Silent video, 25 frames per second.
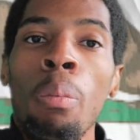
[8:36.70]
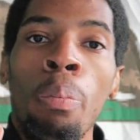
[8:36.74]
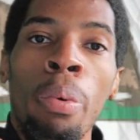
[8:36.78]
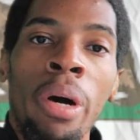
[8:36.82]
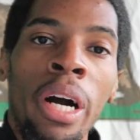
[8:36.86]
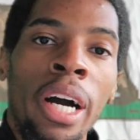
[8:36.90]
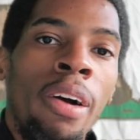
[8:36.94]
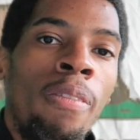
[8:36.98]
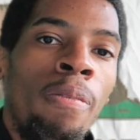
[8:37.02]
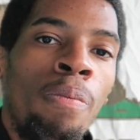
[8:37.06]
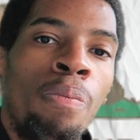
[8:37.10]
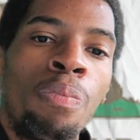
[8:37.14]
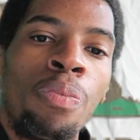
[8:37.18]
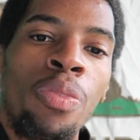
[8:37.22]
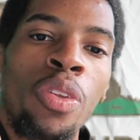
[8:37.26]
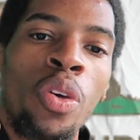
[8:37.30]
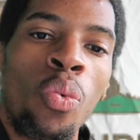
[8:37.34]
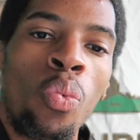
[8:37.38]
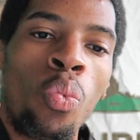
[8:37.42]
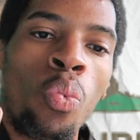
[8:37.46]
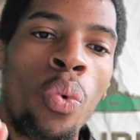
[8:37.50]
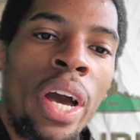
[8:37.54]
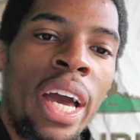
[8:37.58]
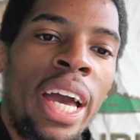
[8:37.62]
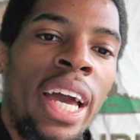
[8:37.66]
But the
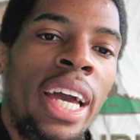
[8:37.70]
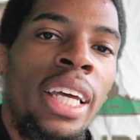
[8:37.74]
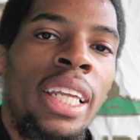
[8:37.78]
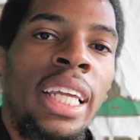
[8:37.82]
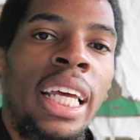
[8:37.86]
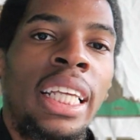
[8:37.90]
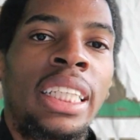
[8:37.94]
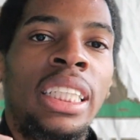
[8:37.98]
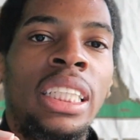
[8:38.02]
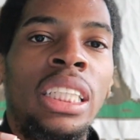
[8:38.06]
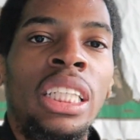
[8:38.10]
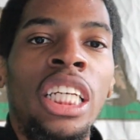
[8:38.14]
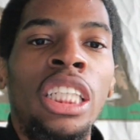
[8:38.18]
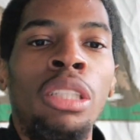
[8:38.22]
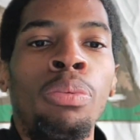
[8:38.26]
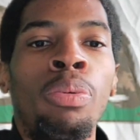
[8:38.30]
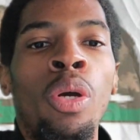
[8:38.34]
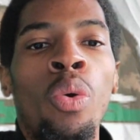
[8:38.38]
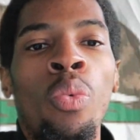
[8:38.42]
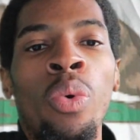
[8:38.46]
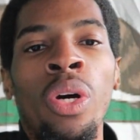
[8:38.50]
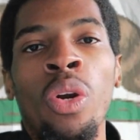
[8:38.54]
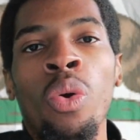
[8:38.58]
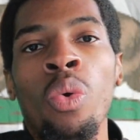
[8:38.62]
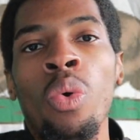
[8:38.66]
way that the
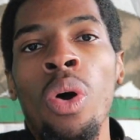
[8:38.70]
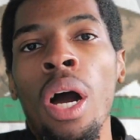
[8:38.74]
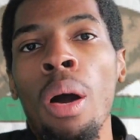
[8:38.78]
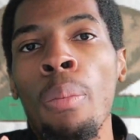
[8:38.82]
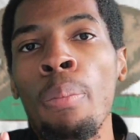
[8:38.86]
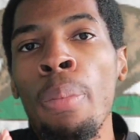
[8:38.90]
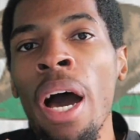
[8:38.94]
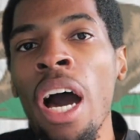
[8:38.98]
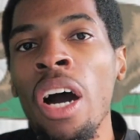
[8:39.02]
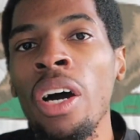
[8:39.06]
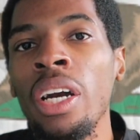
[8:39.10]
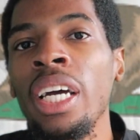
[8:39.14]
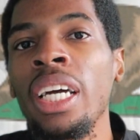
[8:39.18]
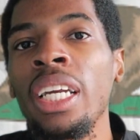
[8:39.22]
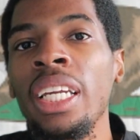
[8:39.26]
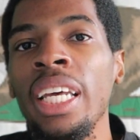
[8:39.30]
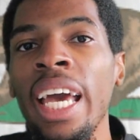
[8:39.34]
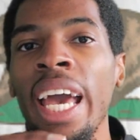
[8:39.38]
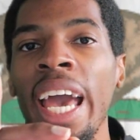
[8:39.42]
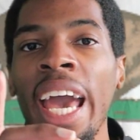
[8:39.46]
CHP went about it,